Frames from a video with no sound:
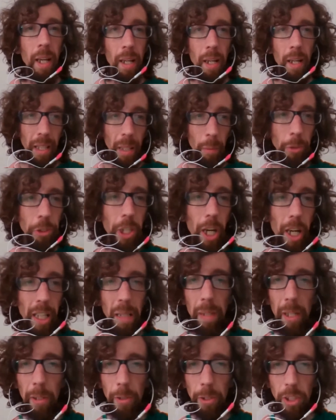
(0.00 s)
Then we'll talk
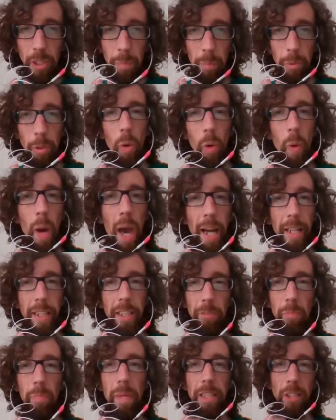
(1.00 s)
about some
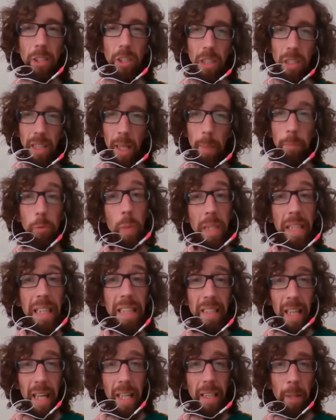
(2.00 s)
proactive messaging steps we can
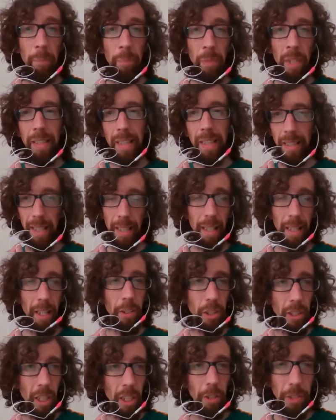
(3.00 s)
take to set
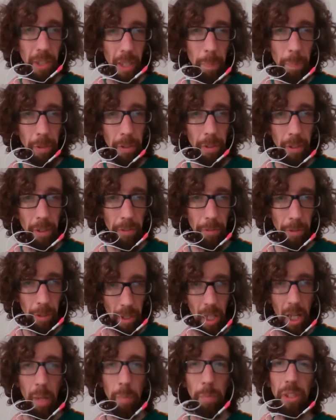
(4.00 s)
ourselves up for
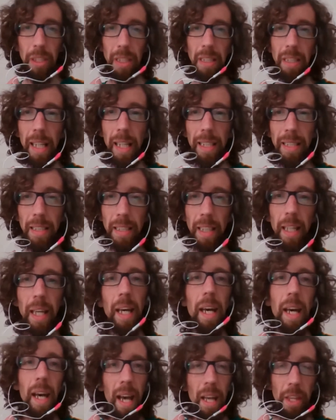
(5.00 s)
comm success,
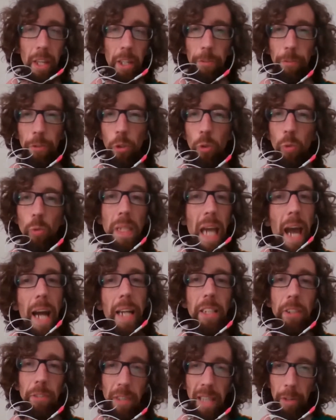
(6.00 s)
and then a few
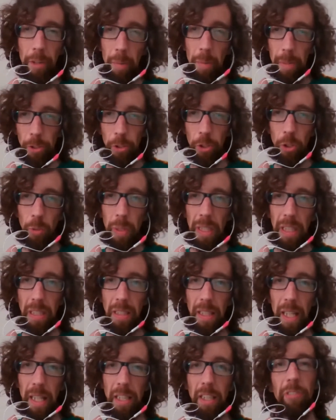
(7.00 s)
reactive countermeasures we can
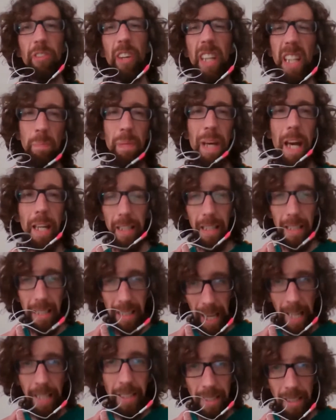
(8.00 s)
take to fight back
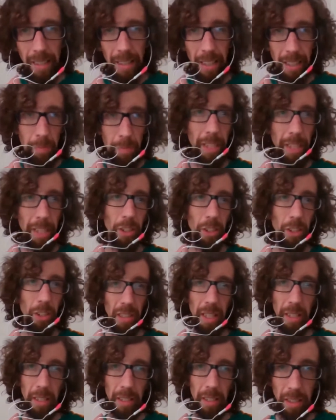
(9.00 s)
against this messaging
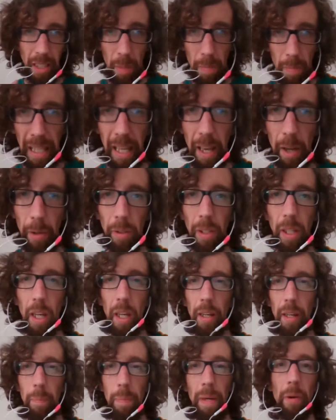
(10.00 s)
that is coming out
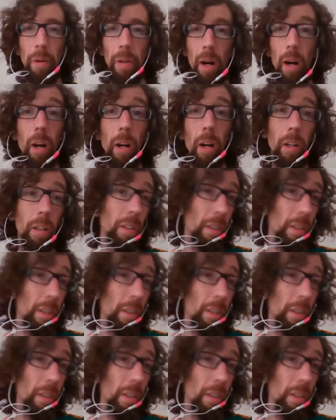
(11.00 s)
about our